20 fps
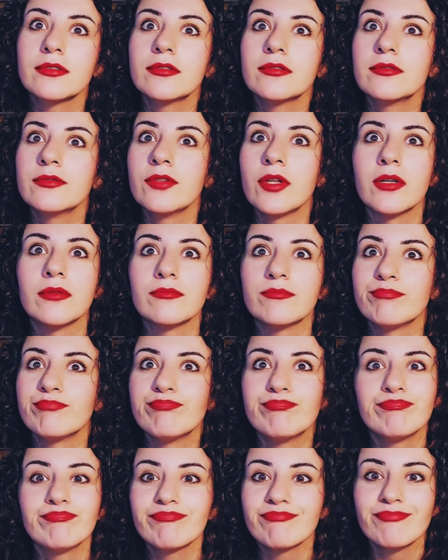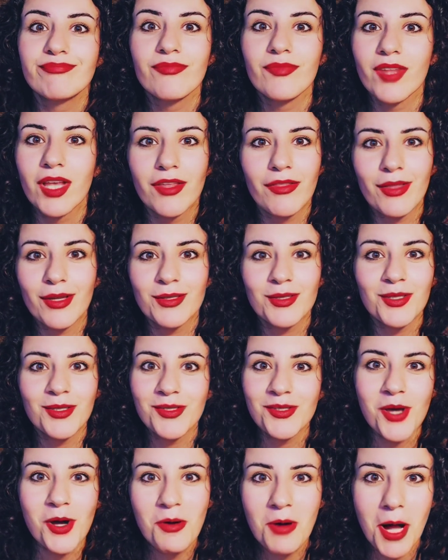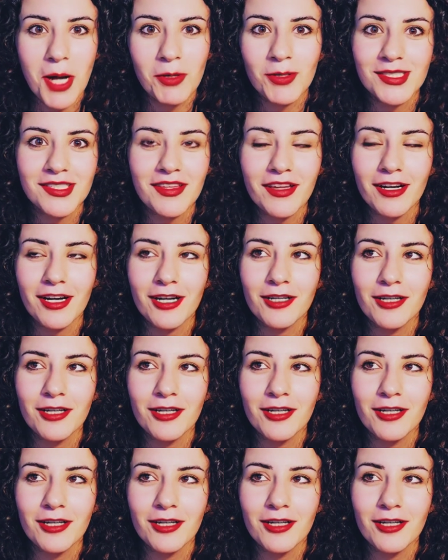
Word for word: No, they didn't know I was there.